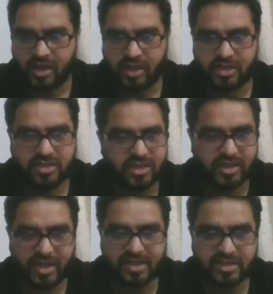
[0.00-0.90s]
uh, there is
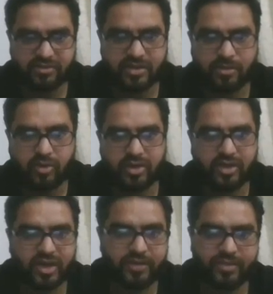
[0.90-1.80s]
nothing else given about it
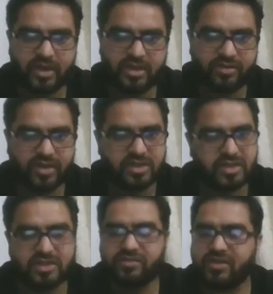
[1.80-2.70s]
okay uh, the
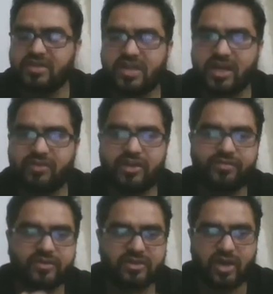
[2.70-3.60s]
registration fees are
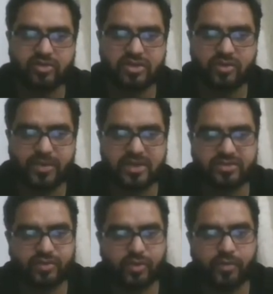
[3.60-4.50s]
given 1000
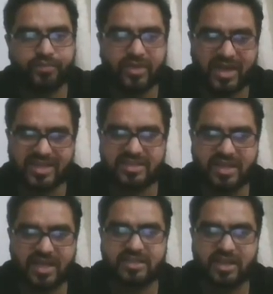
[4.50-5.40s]
rupees for
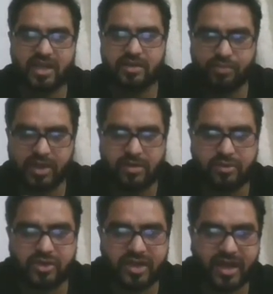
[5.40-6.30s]
sc st and
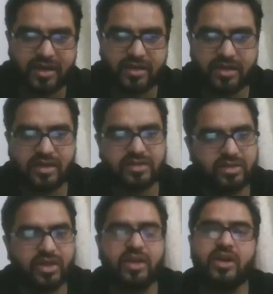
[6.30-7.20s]
pwd categories
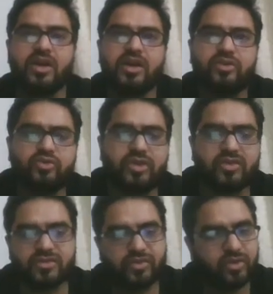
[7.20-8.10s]
okay
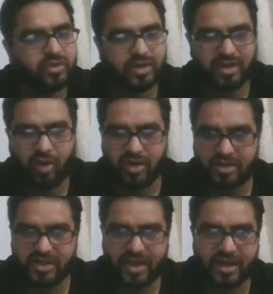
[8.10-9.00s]
2000 for all
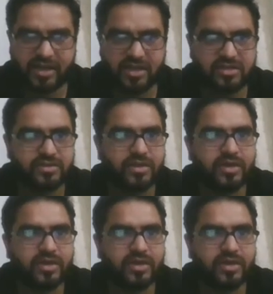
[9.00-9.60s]
other categories